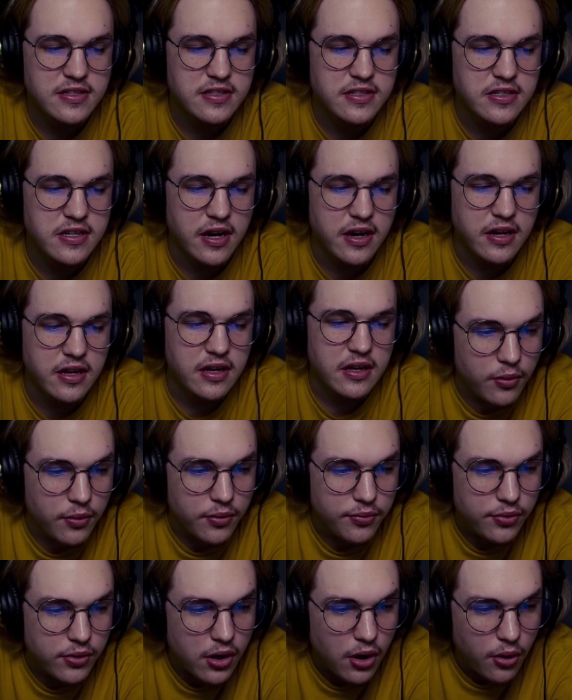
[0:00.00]
study,
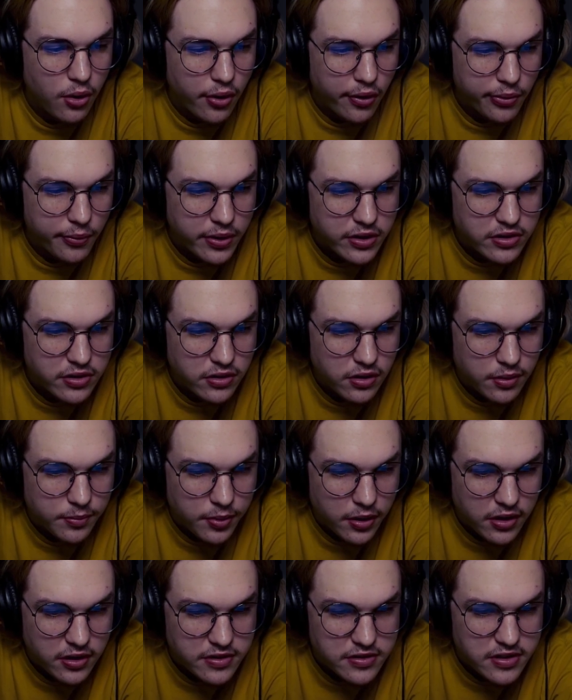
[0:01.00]
if we go all the way to the
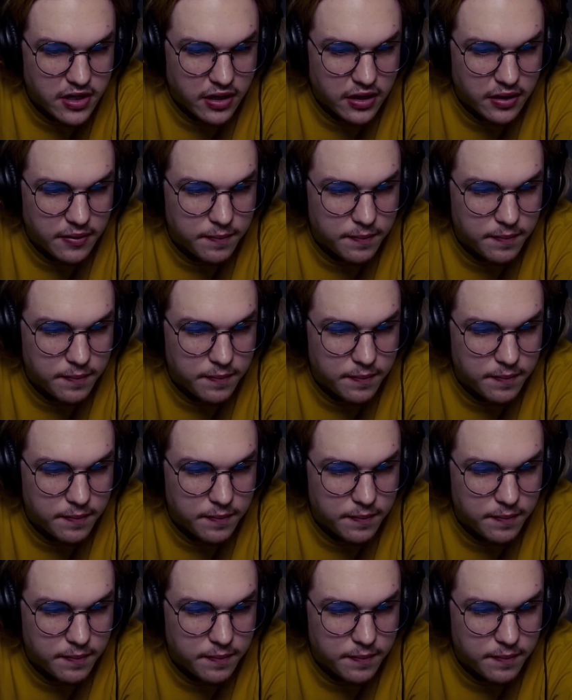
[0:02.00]
bottom of the study,